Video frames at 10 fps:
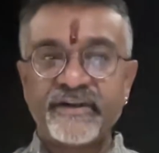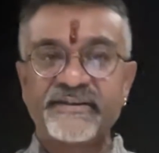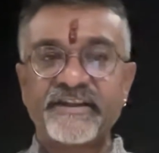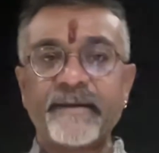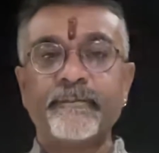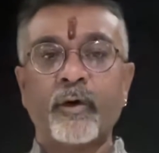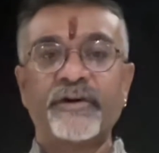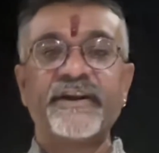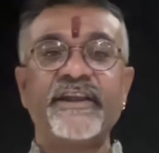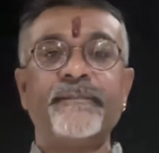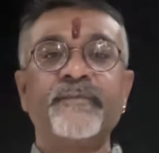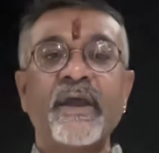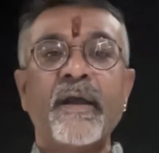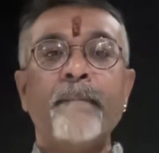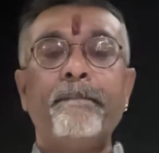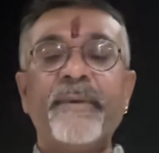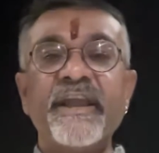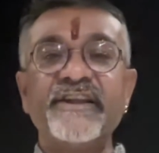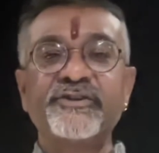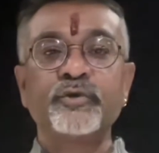his name already,
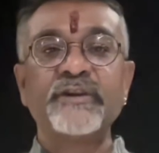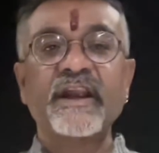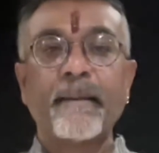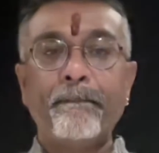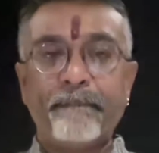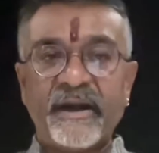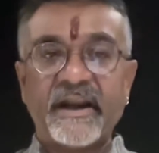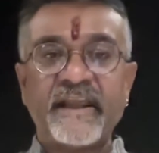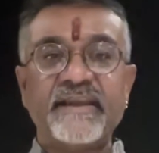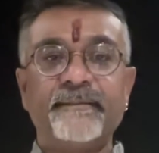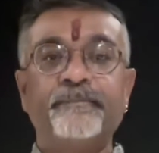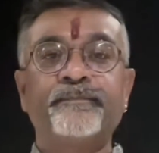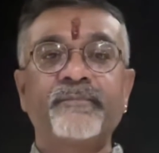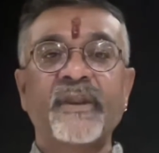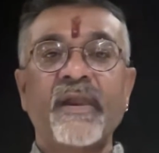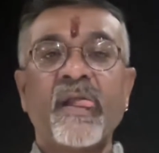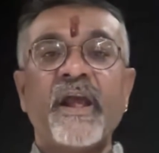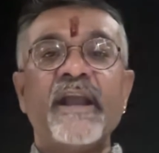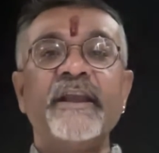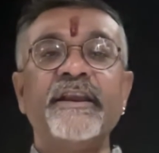P. Sundaram Pillai.
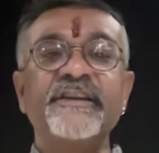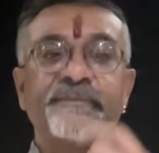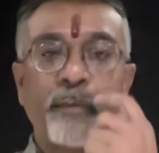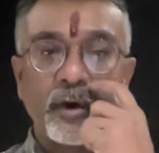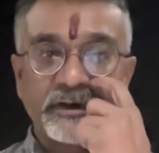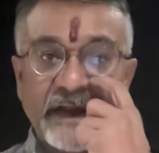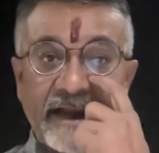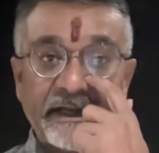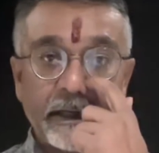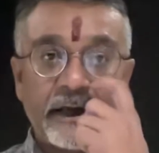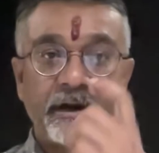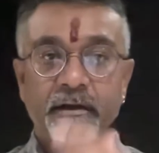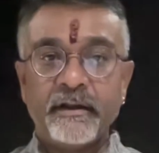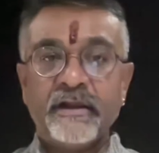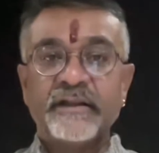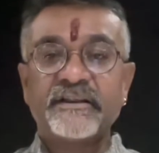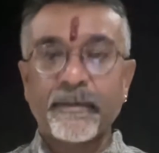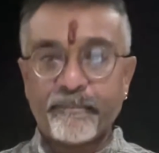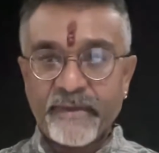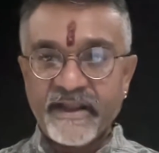In his book titled The
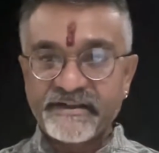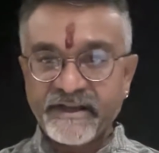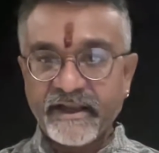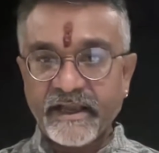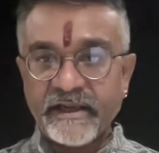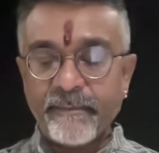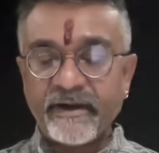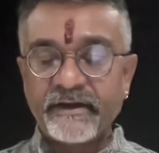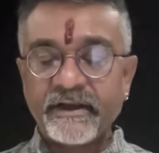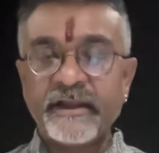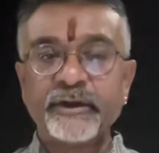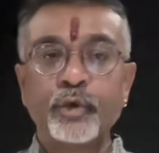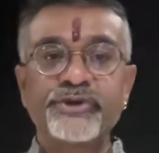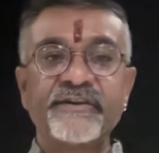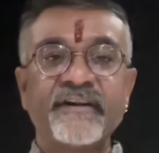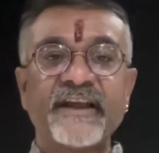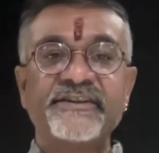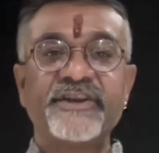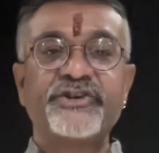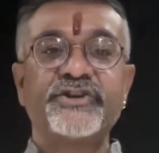Basic Element in Hindu
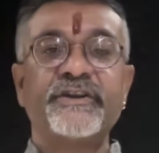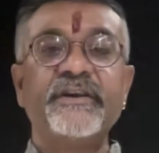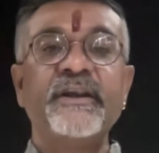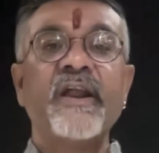Civilization,